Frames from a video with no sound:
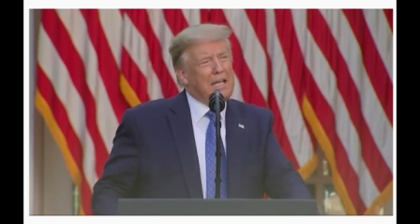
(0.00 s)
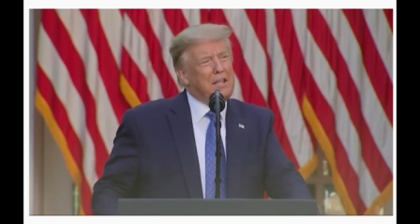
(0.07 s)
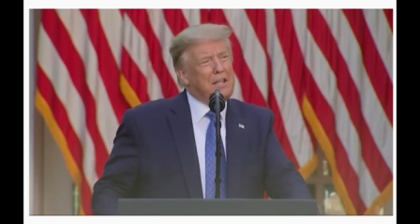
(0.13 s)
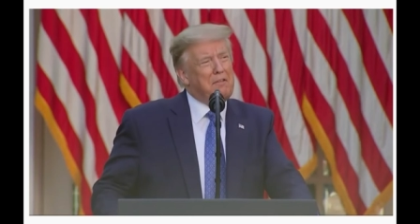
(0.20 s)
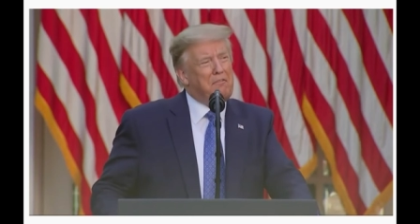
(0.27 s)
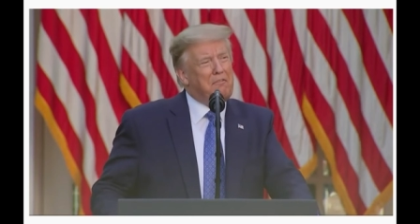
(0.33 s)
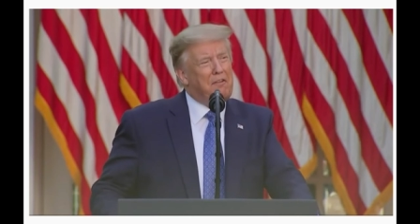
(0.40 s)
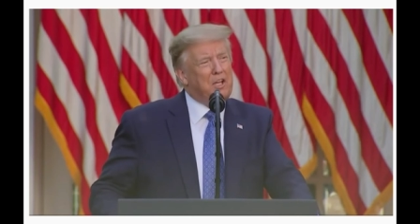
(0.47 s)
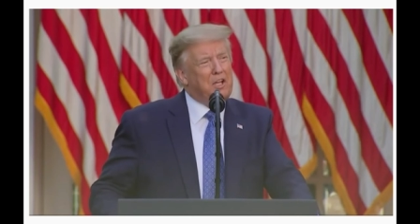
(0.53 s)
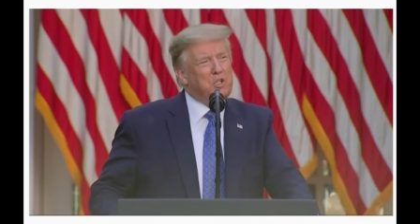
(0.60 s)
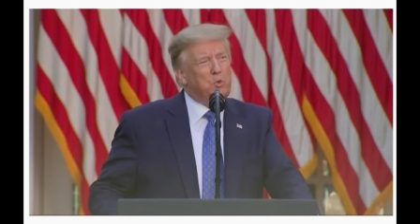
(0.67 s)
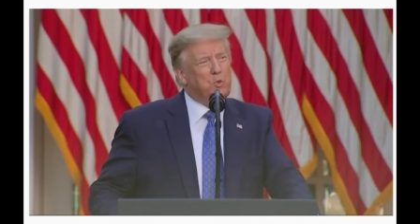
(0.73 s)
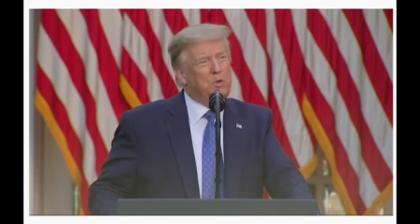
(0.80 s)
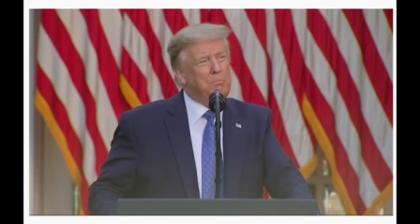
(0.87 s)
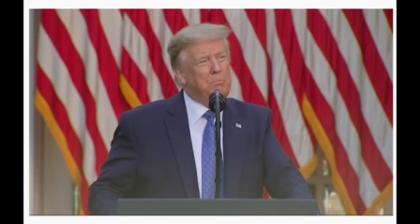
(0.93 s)
the
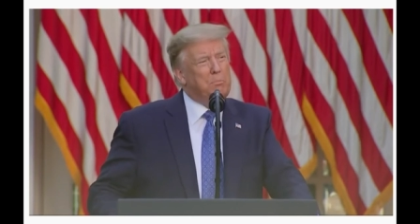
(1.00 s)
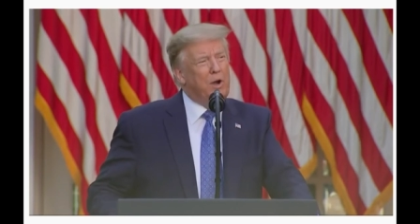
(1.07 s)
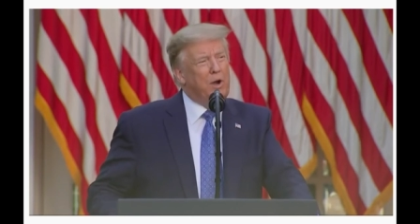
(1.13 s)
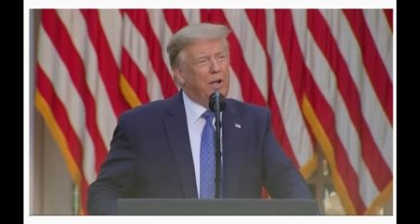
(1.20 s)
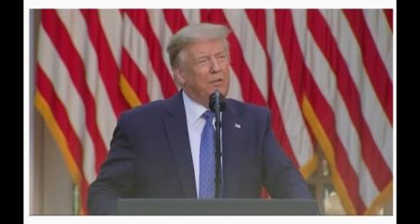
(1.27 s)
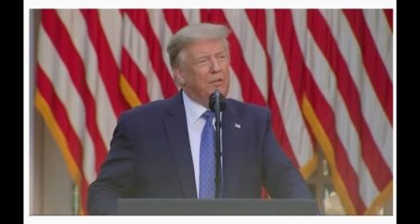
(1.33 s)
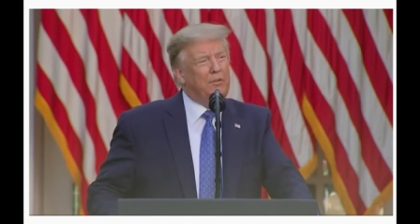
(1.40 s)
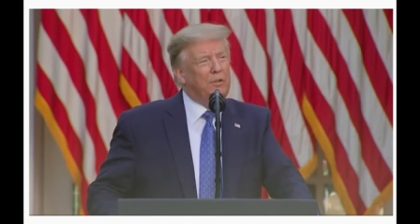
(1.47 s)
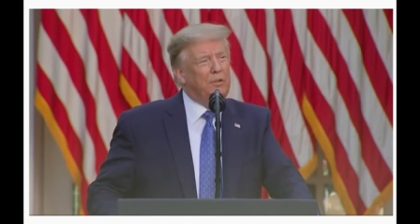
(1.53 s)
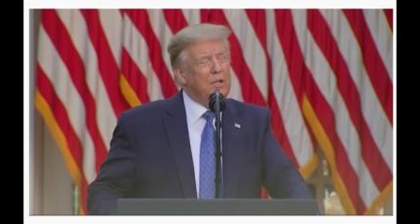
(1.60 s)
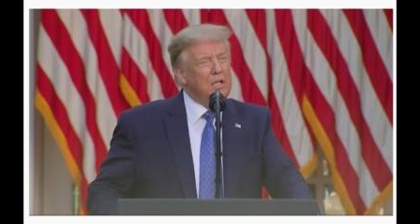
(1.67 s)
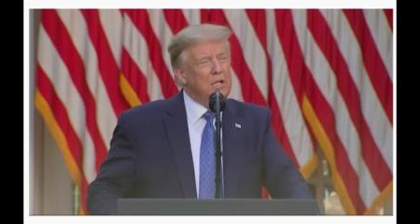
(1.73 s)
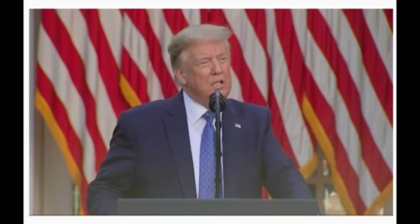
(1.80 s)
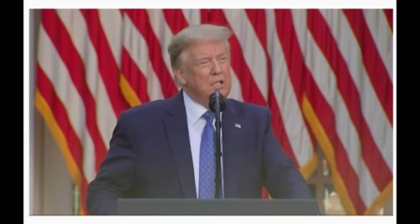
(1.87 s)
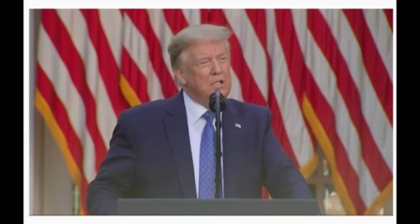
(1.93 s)
face with bricks.
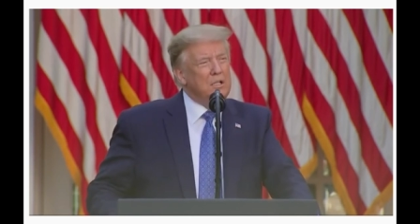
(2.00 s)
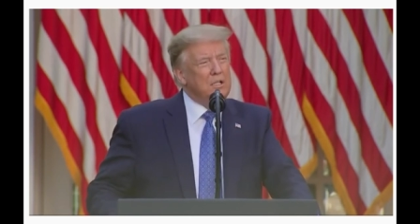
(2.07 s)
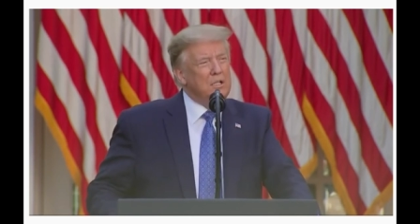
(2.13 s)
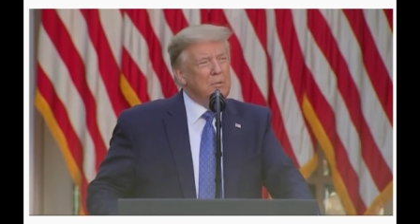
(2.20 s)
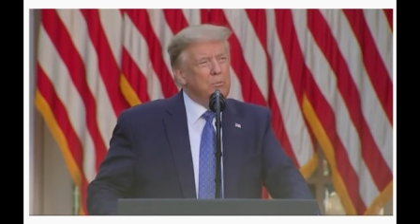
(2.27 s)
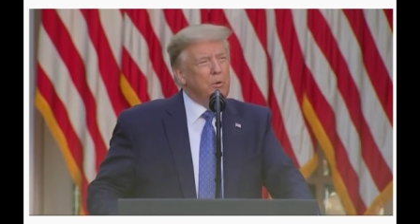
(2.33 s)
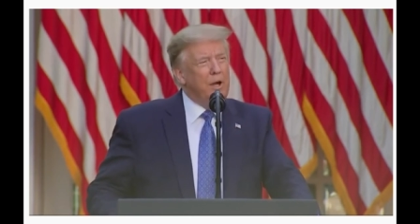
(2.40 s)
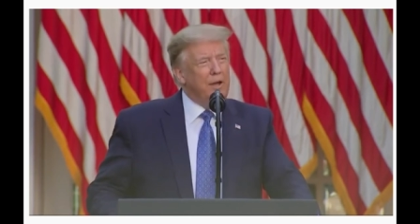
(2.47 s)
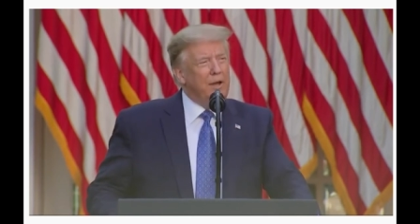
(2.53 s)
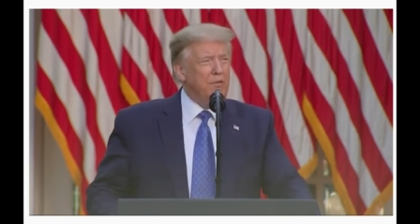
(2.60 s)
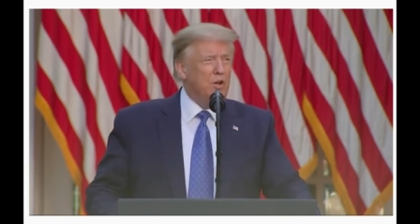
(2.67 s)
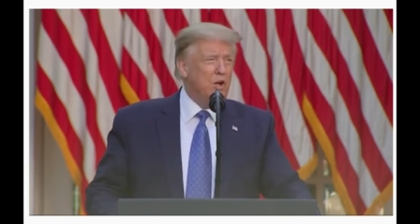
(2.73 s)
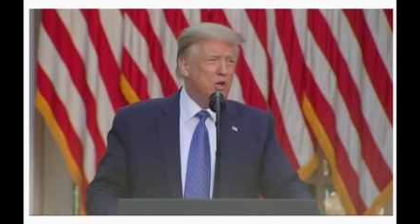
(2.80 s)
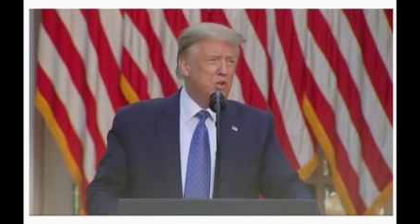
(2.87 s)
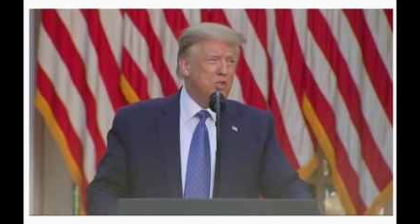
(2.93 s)
Brave
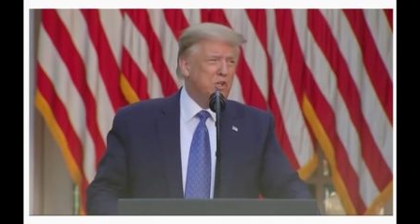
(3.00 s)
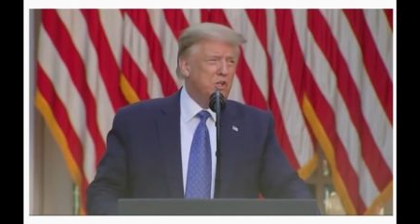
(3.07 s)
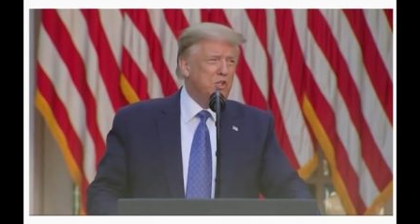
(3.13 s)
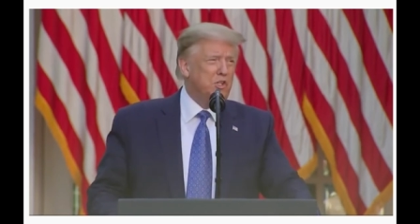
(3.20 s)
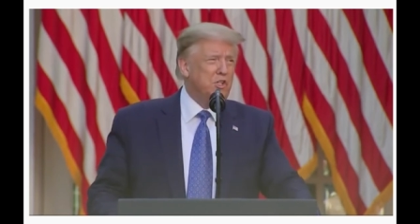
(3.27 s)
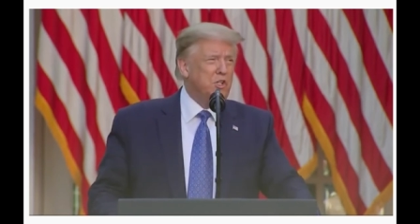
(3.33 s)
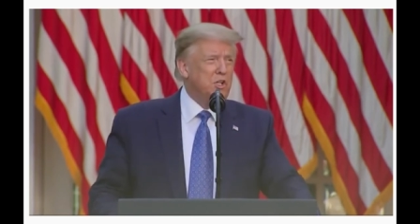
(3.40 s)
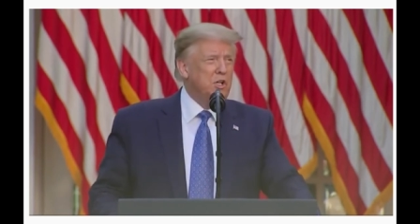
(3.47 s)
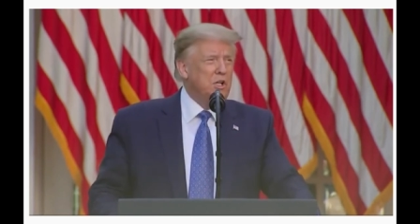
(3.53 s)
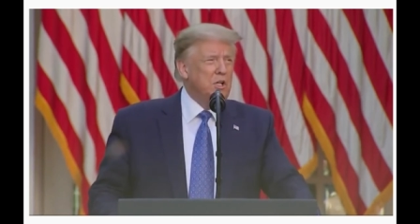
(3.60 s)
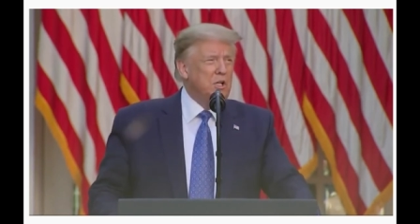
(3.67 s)
nurses